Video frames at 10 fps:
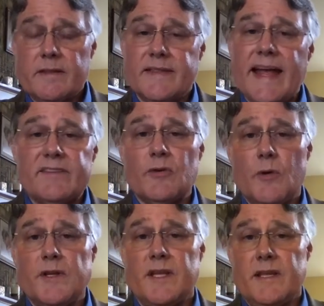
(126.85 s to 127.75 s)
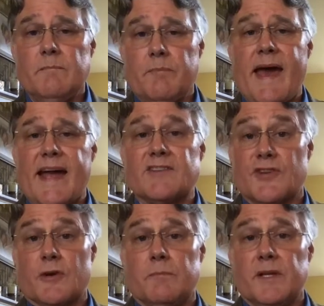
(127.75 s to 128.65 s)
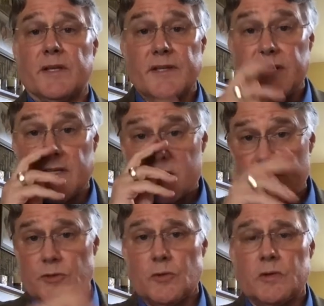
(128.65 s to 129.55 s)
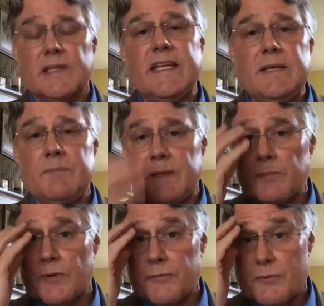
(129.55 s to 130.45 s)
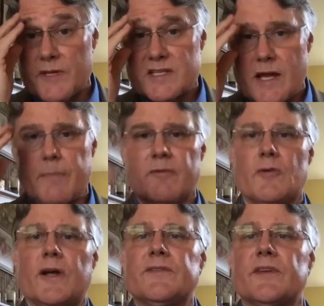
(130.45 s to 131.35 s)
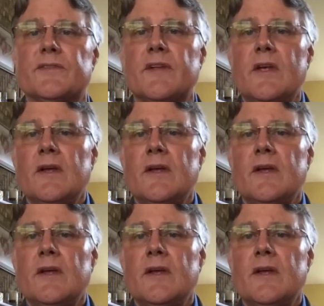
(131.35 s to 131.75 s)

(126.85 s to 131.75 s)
that's going to impact your ability to lead people through this time of crisis.